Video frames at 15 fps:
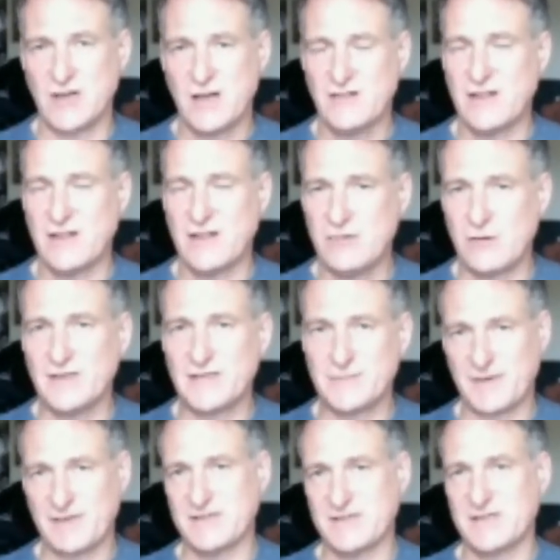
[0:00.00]
They're not
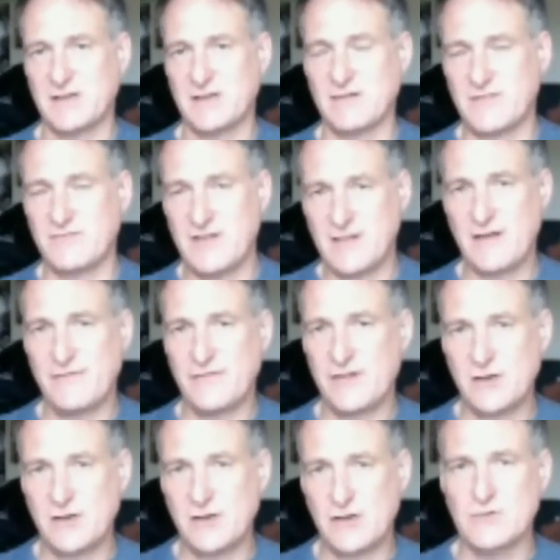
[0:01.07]
expensive, they're there for
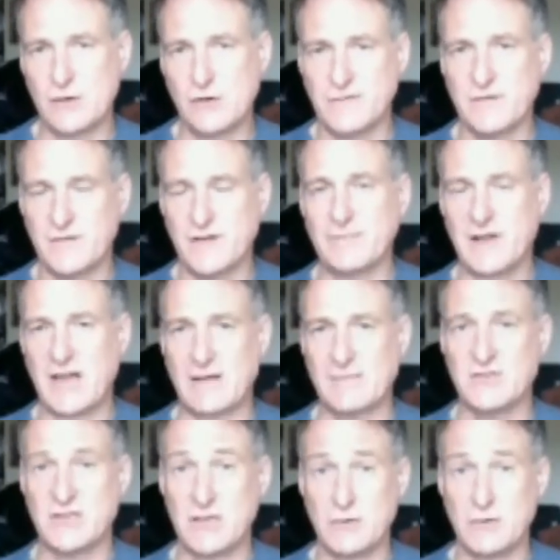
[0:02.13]
you to fill up the
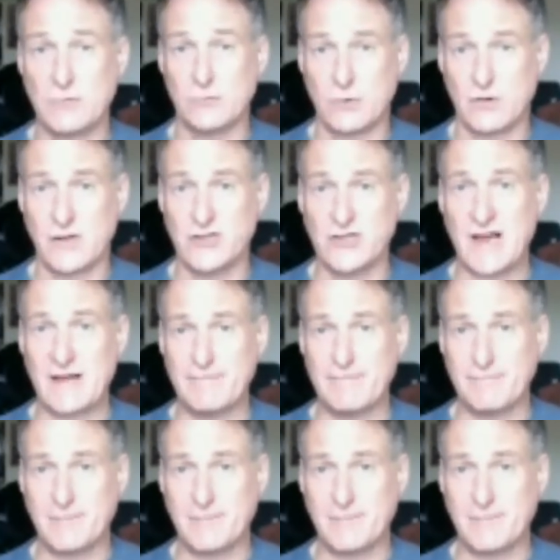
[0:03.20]
gaps in your knowledge and